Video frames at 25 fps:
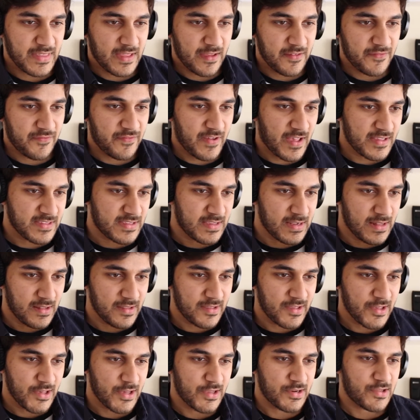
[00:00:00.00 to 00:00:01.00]
that fancy little
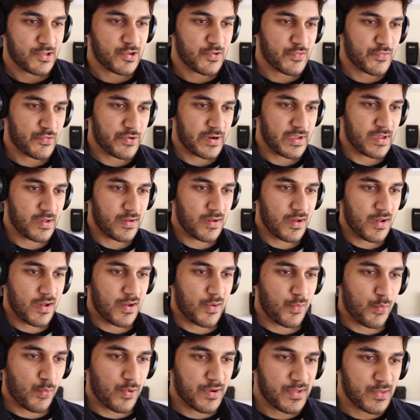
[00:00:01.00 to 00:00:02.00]
curtain covering
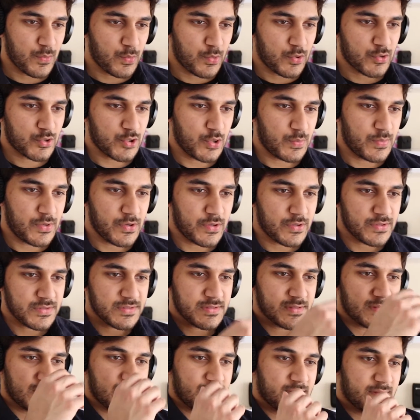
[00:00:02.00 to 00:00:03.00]
one of the wardrobe doors.